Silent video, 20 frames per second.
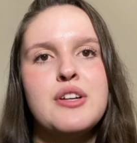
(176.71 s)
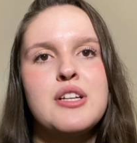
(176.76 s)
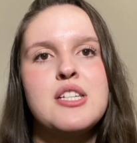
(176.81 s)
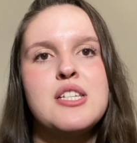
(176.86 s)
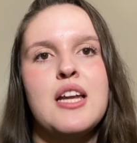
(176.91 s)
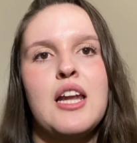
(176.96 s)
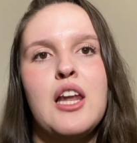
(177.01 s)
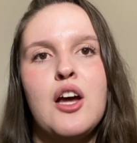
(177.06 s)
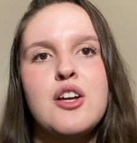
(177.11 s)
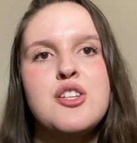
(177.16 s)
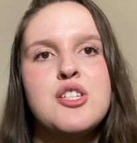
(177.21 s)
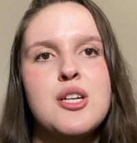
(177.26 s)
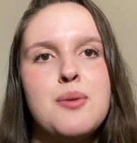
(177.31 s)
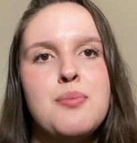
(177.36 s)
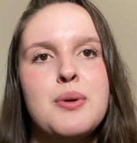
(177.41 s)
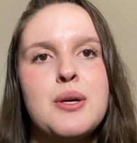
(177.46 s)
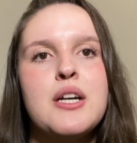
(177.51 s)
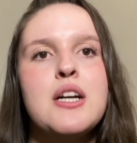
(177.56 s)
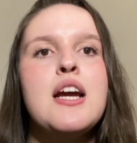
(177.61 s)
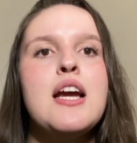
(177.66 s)
it's a lot
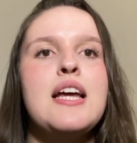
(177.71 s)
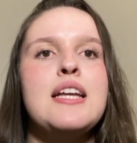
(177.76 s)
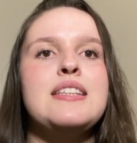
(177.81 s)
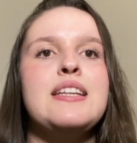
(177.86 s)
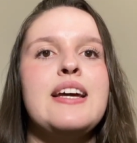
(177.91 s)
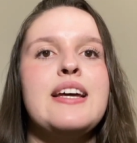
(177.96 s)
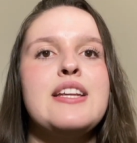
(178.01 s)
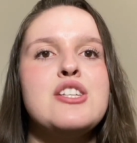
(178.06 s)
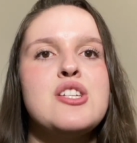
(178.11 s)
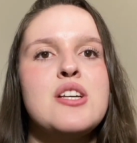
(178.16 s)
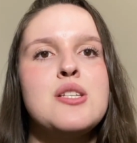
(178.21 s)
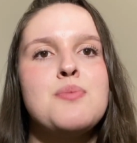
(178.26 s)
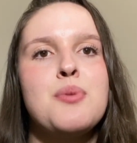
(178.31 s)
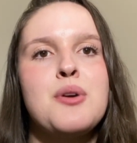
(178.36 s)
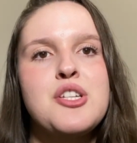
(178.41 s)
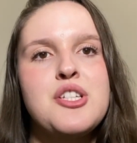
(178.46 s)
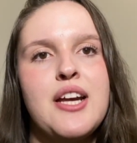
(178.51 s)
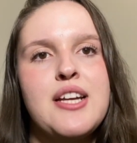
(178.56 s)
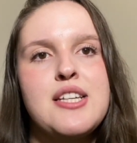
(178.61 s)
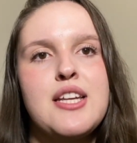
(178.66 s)
cheaper than just
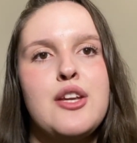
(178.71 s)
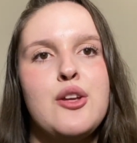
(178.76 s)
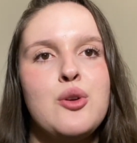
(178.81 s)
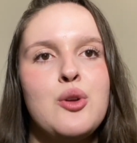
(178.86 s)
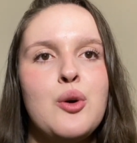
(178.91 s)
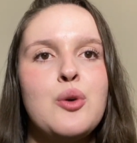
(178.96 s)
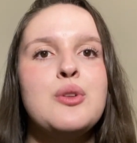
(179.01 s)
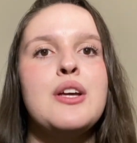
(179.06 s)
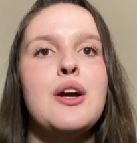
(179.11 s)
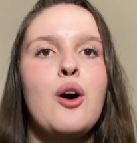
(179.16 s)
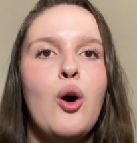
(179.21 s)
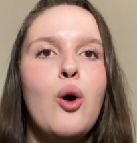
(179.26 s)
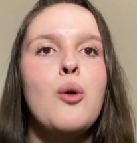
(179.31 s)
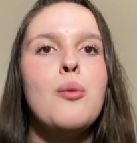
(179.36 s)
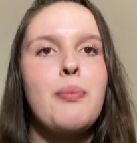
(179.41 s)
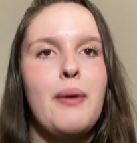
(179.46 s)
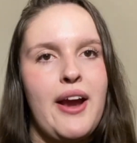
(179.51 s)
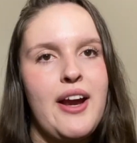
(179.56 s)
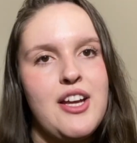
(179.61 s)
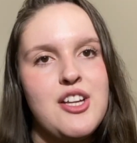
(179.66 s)
purchasing, you know, the whole
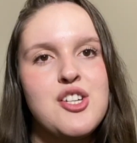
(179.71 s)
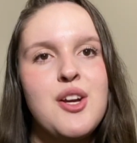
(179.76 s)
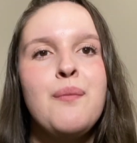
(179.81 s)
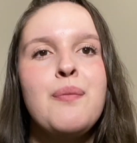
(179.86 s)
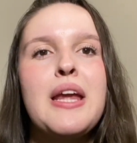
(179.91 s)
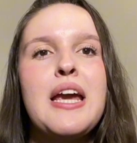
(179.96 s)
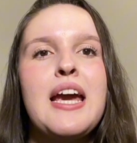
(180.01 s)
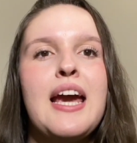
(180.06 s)
package.